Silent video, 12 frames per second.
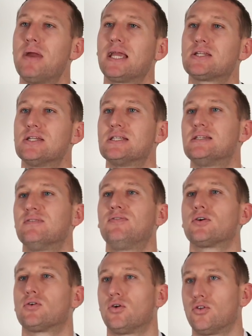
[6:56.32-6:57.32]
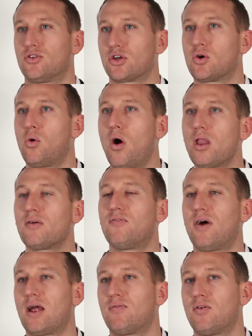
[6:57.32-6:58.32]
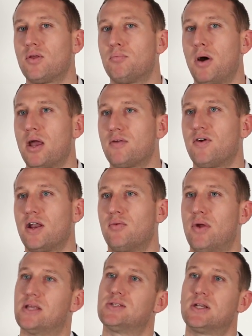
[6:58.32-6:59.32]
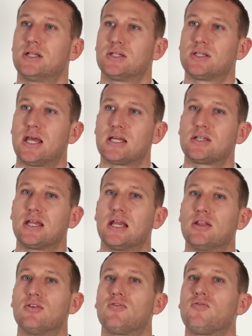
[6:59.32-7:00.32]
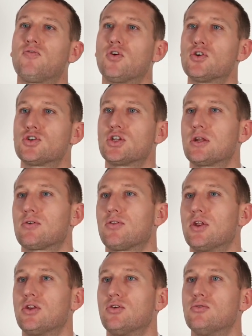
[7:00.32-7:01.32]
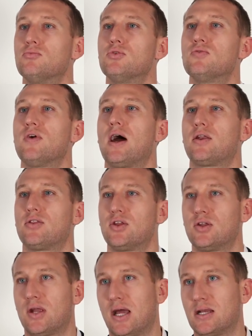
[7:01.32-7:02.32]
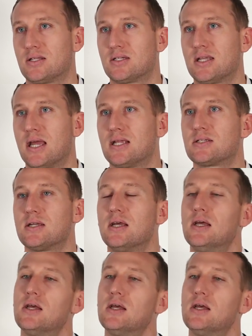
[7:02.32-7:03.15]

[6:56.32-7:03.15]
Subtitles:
makes it difficult to qualify for the bona fide residence test in the first year that you move out of the United States.